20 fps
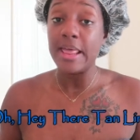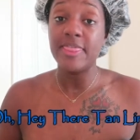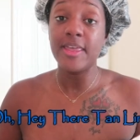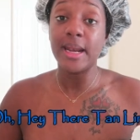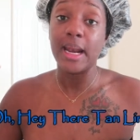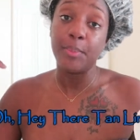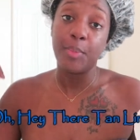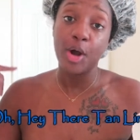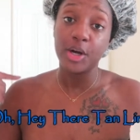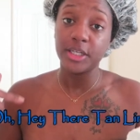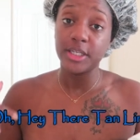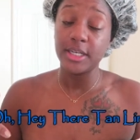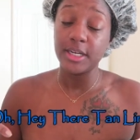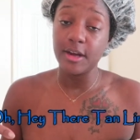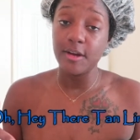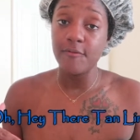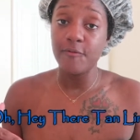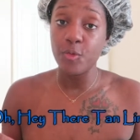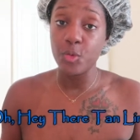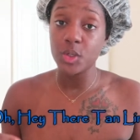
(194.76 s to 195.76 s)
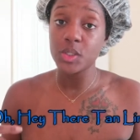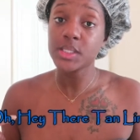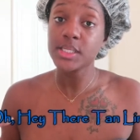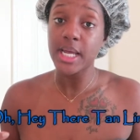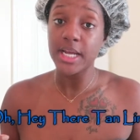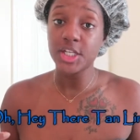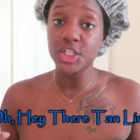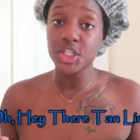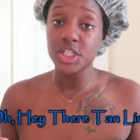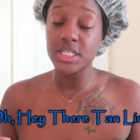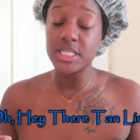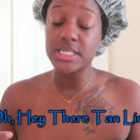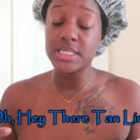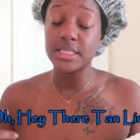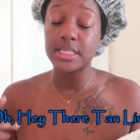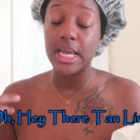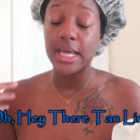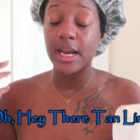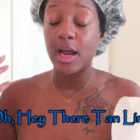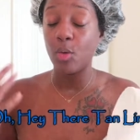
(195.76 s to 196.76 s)
Then I parted it in four
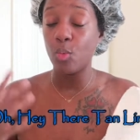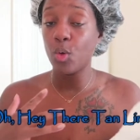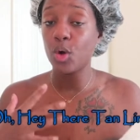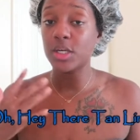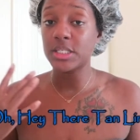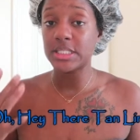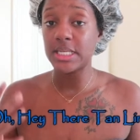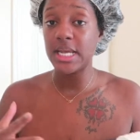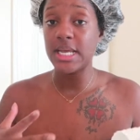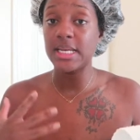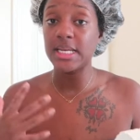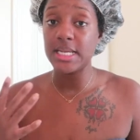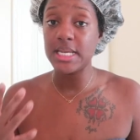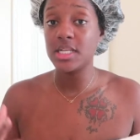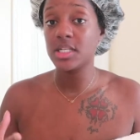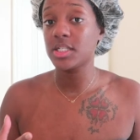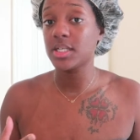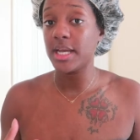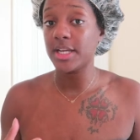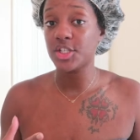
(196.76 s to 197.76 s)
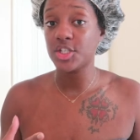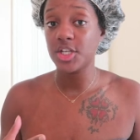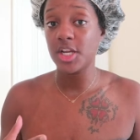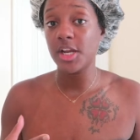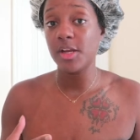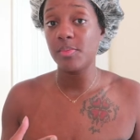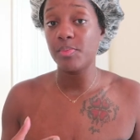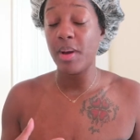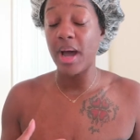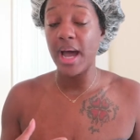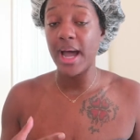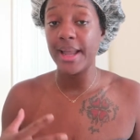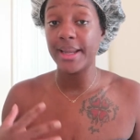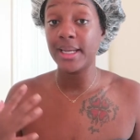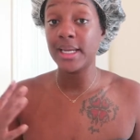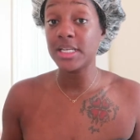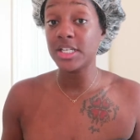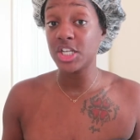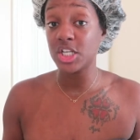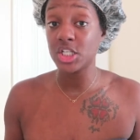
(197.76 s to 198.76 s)
sections and I worked in each section by
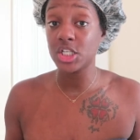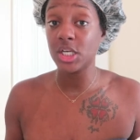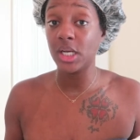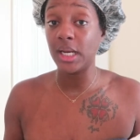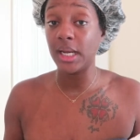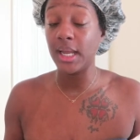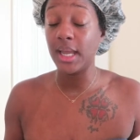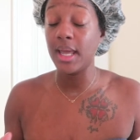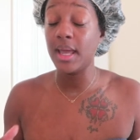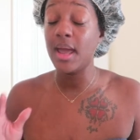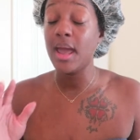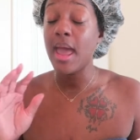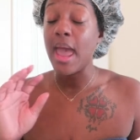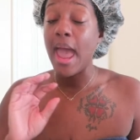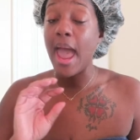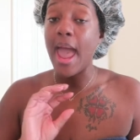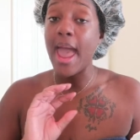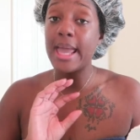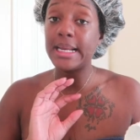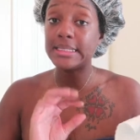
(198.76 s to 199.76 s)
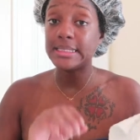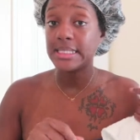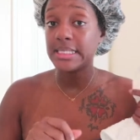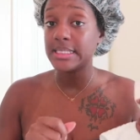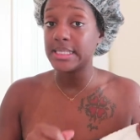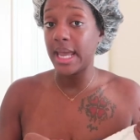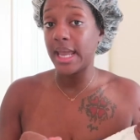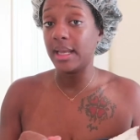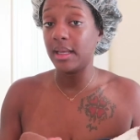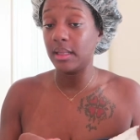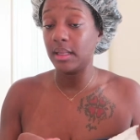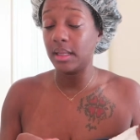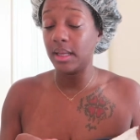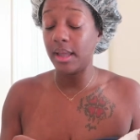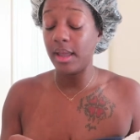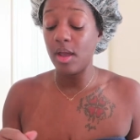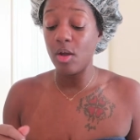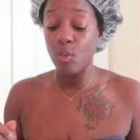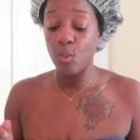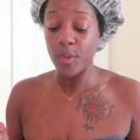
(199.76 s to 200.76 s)
conditioning it and detangling
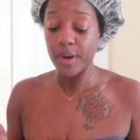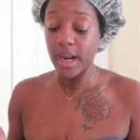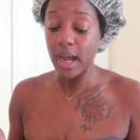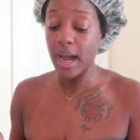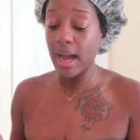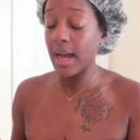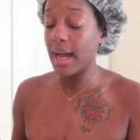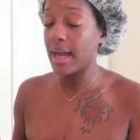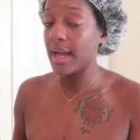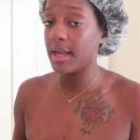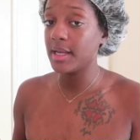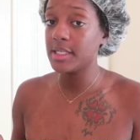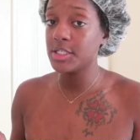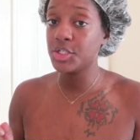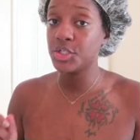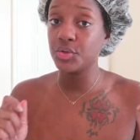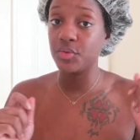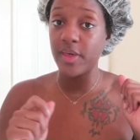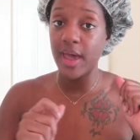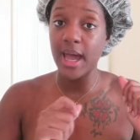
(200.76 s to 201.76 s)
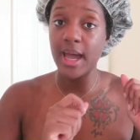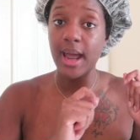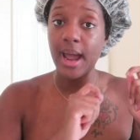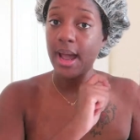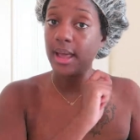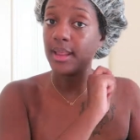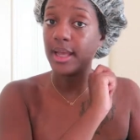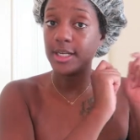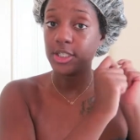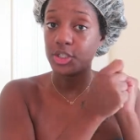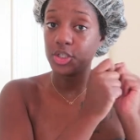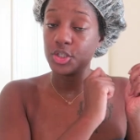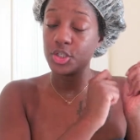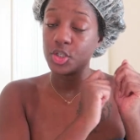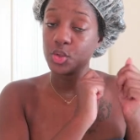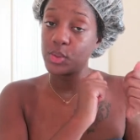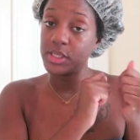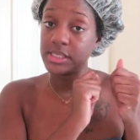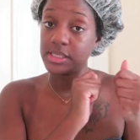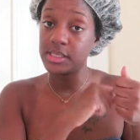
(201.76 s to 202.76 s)
it. When I do that, I like to
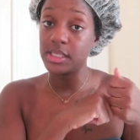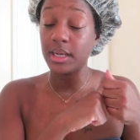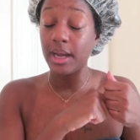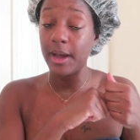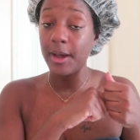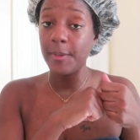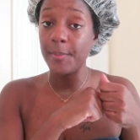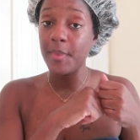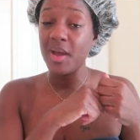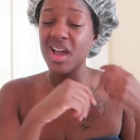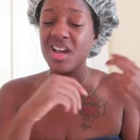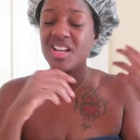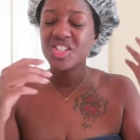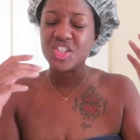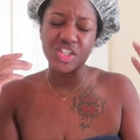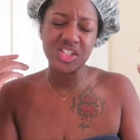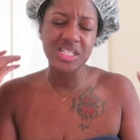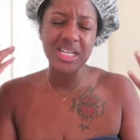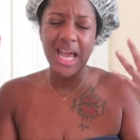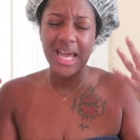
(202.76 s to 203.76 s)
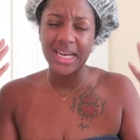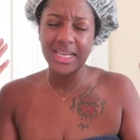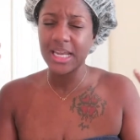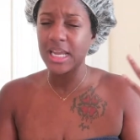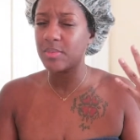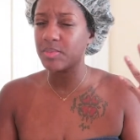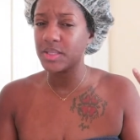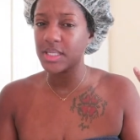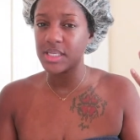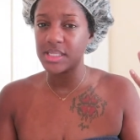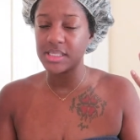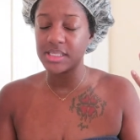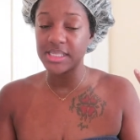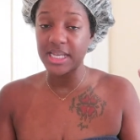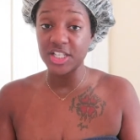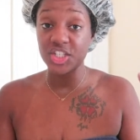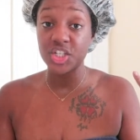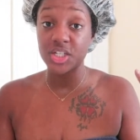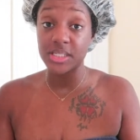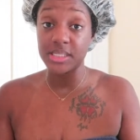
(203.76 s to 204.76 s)
twist it up just to kind of keep the
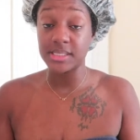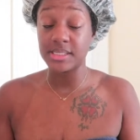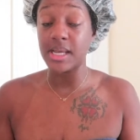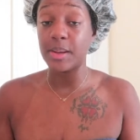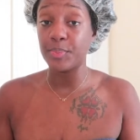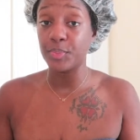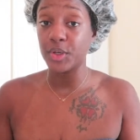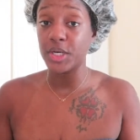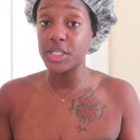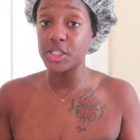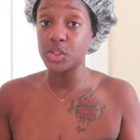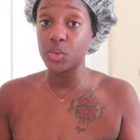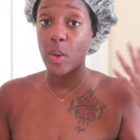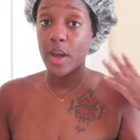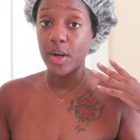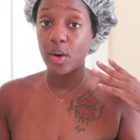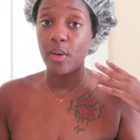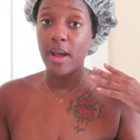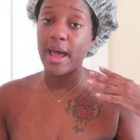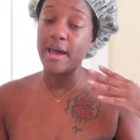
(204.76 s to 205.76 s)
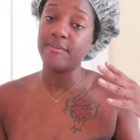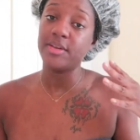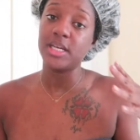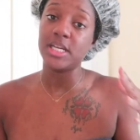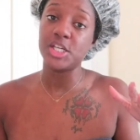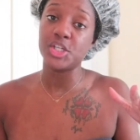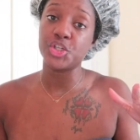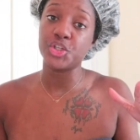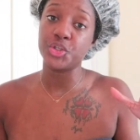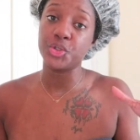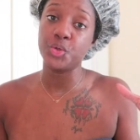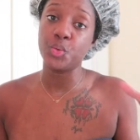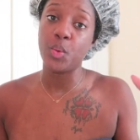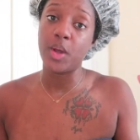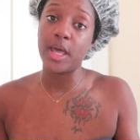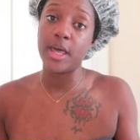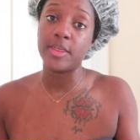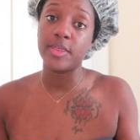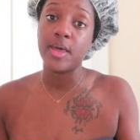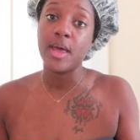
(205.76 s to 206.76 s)
sections separate so I don't have an issue
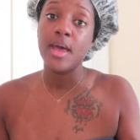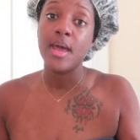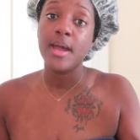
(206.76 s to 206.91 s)
with